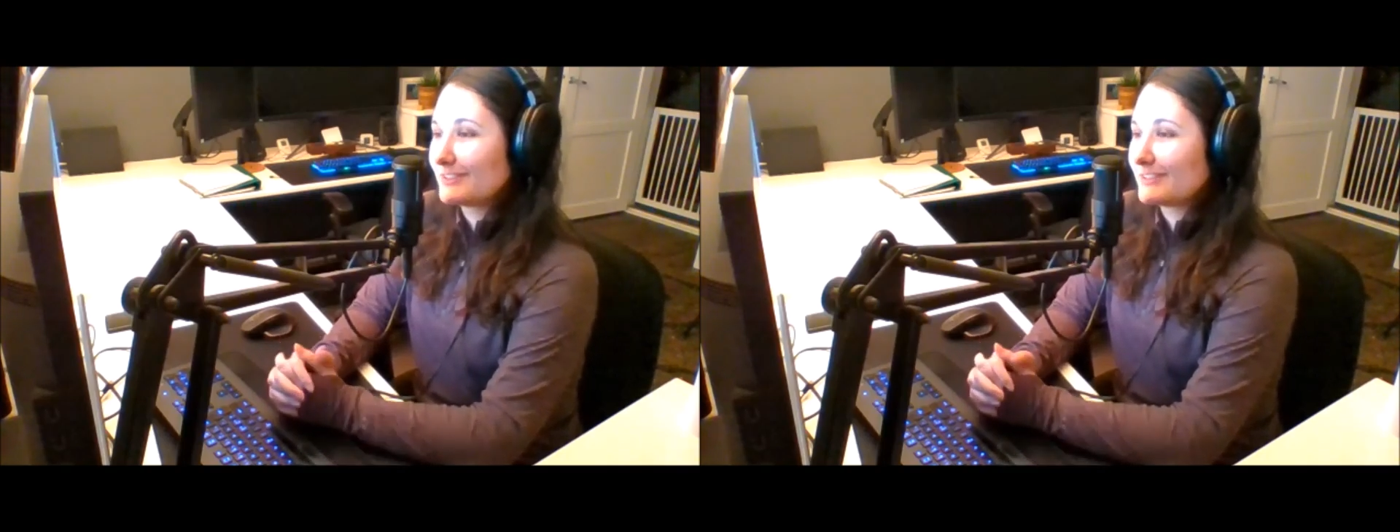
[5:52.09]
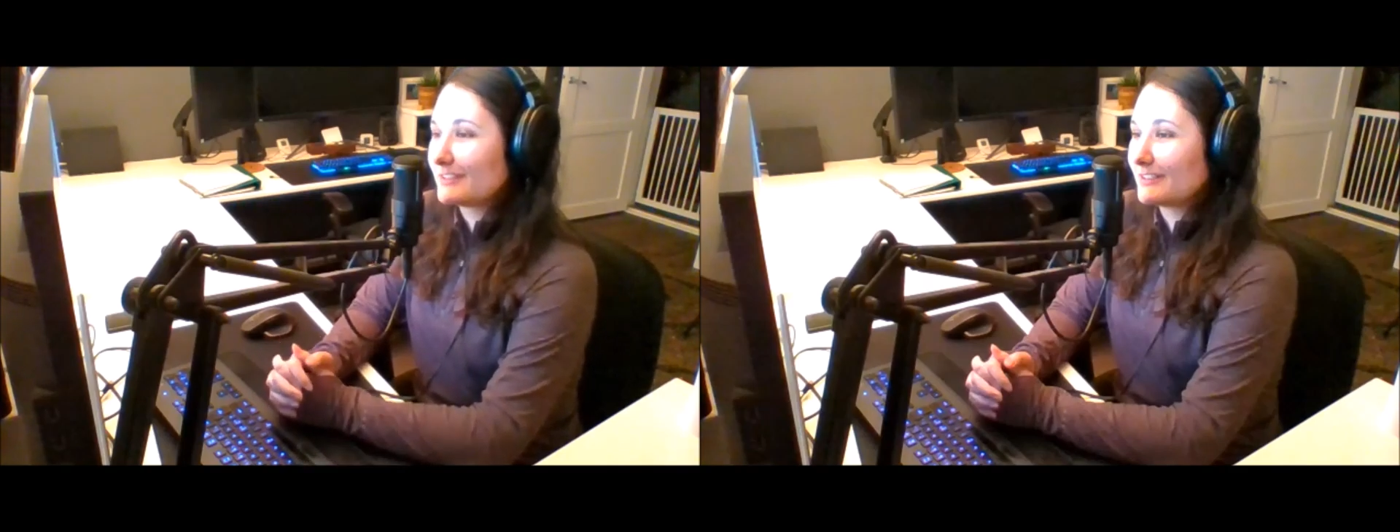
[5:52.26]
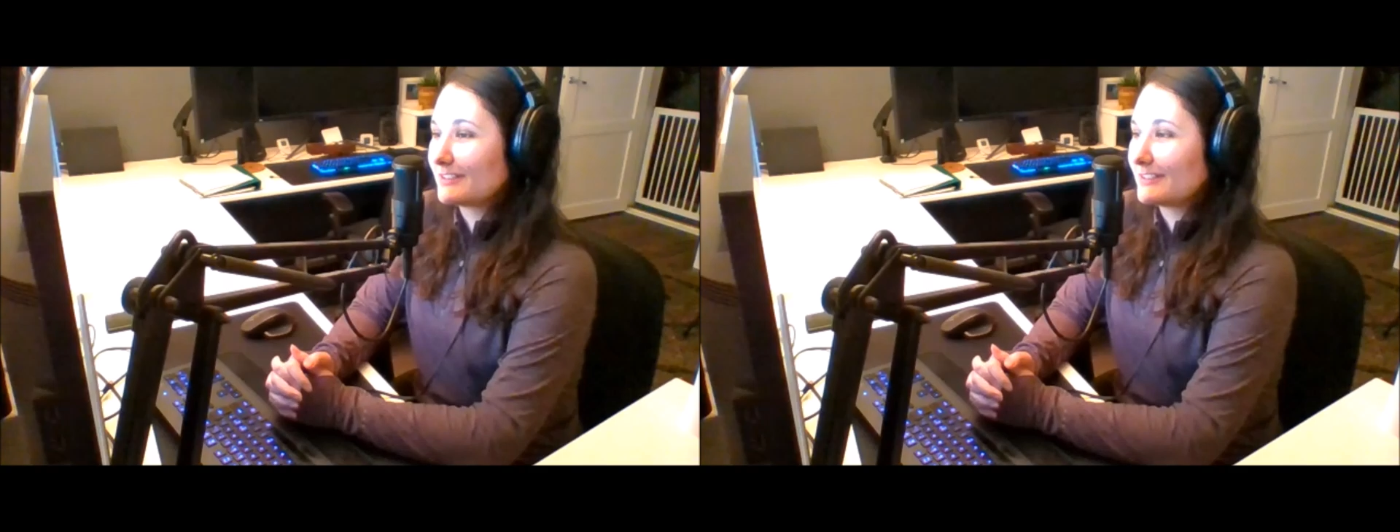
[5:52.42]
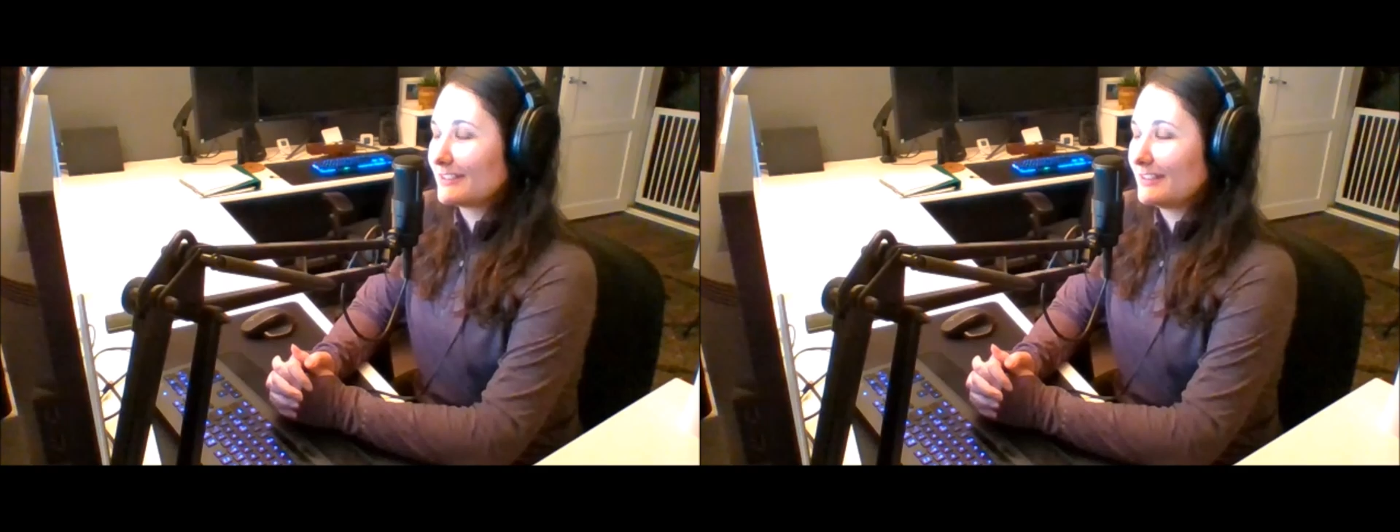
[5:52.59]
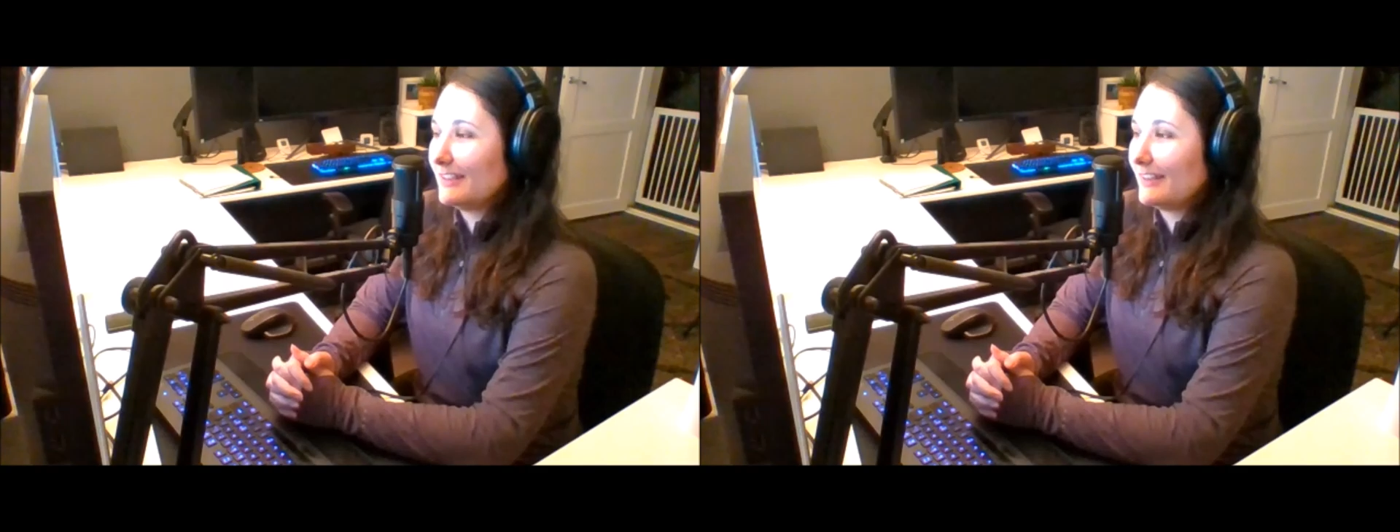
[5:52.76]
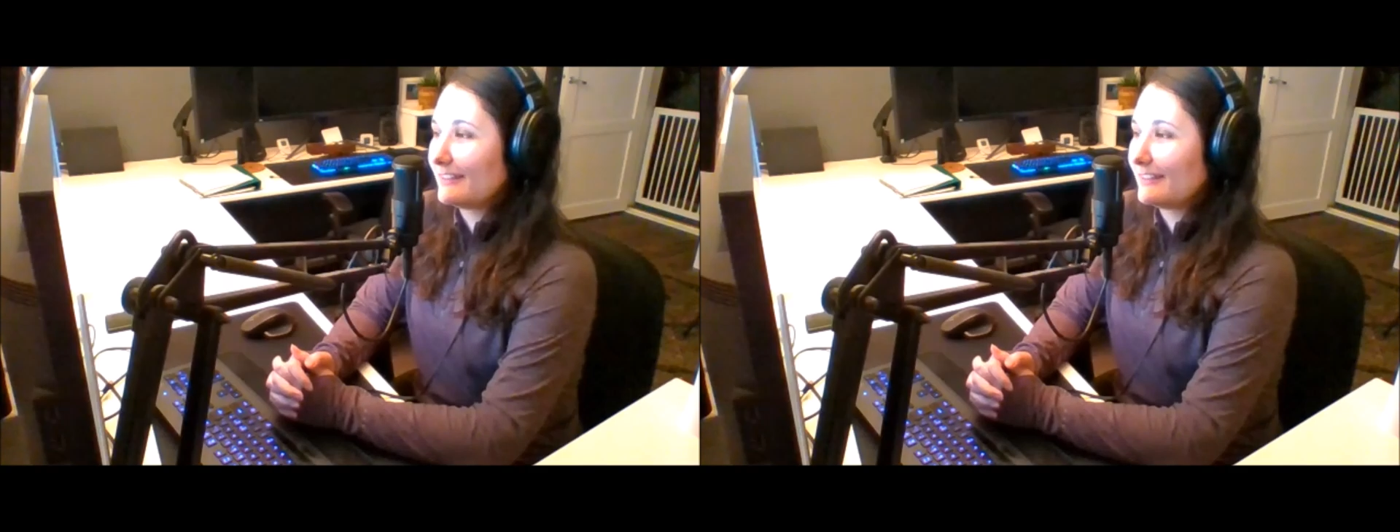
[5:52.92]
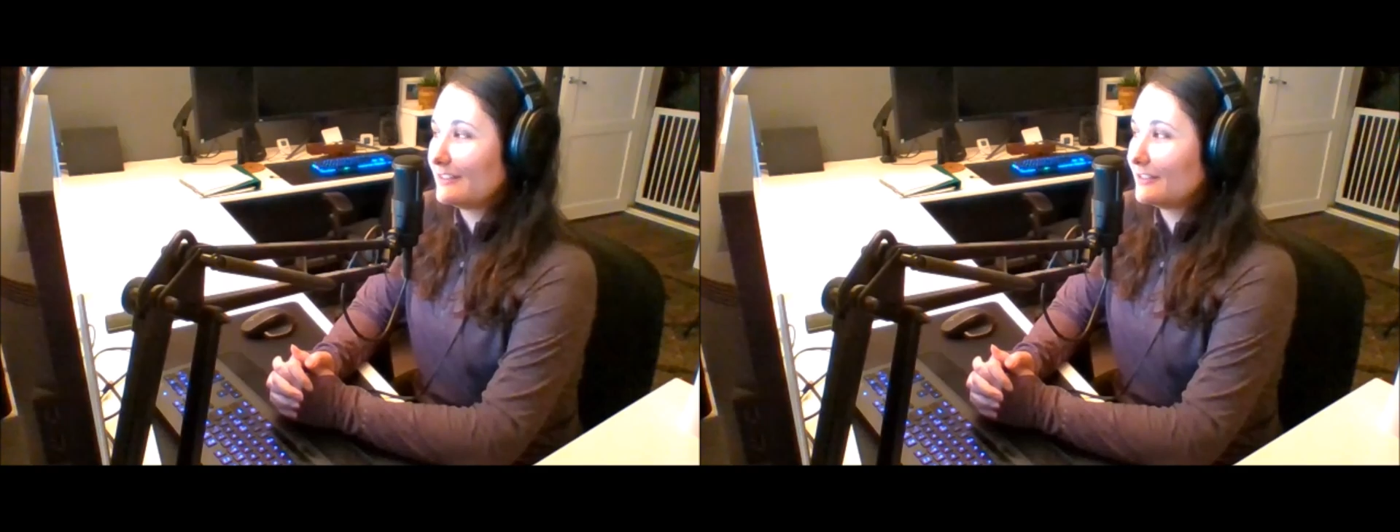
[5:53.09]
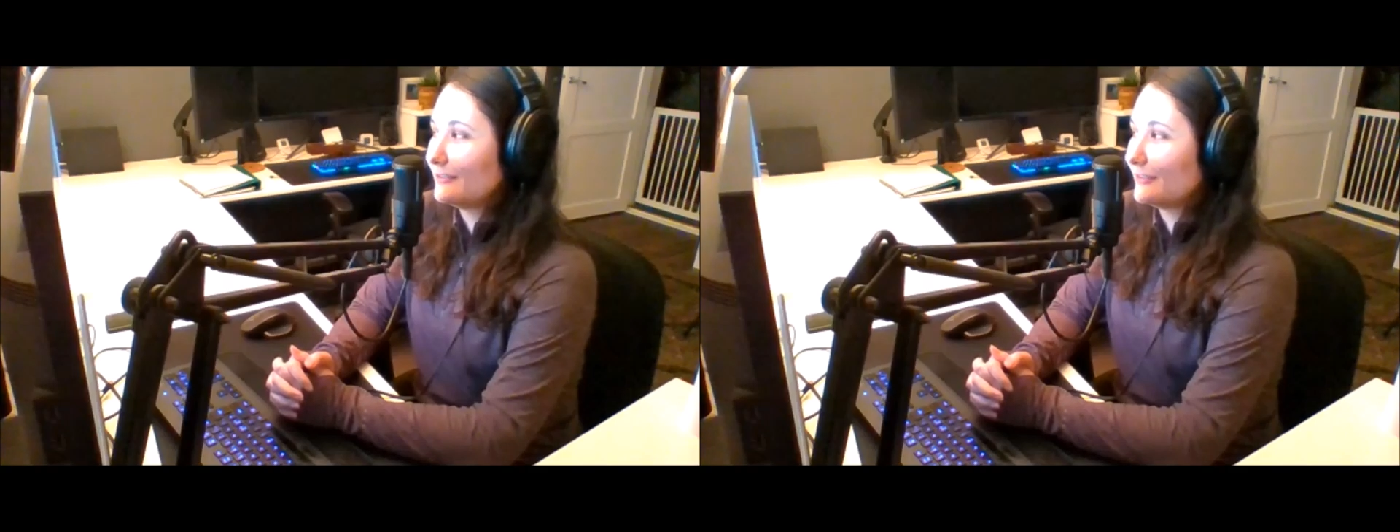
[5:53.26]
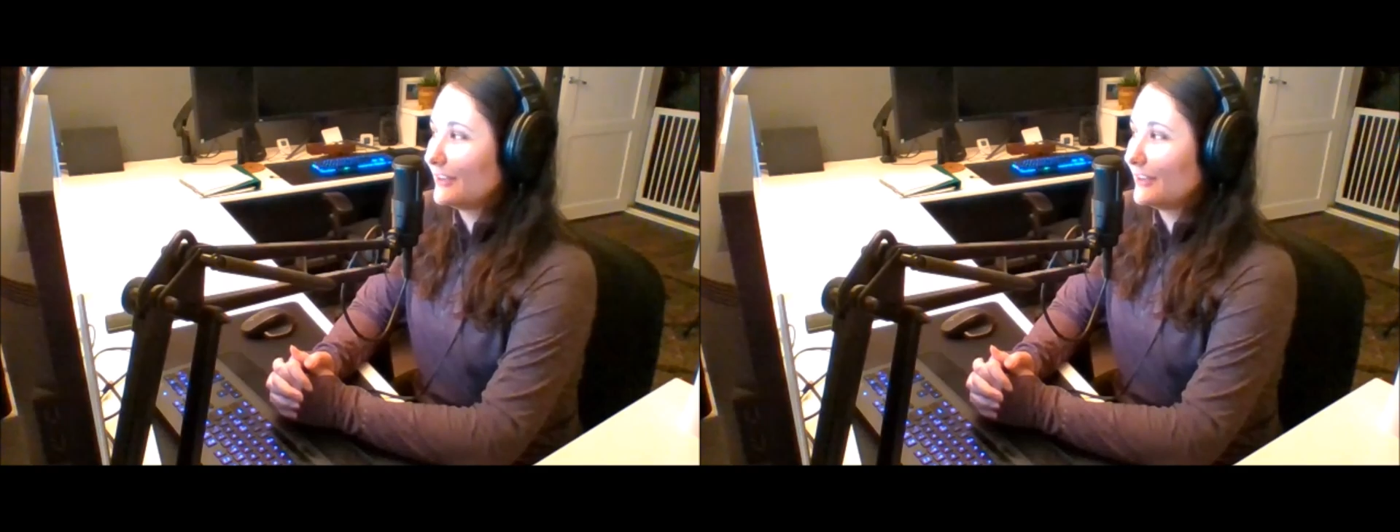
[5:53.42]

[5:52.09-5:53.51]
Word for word: there's a lack of